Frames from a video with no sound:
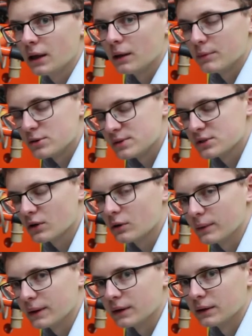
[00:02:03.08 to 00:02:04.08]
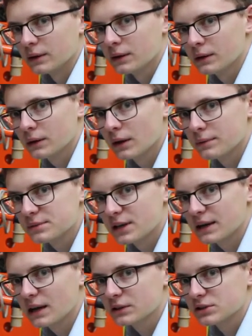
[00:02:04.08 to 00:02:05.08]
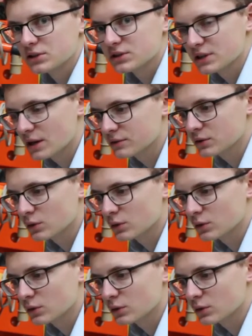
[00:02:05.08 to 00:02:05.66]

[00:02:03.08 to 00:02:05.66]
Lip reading: which we stock. You can send out to yourselves,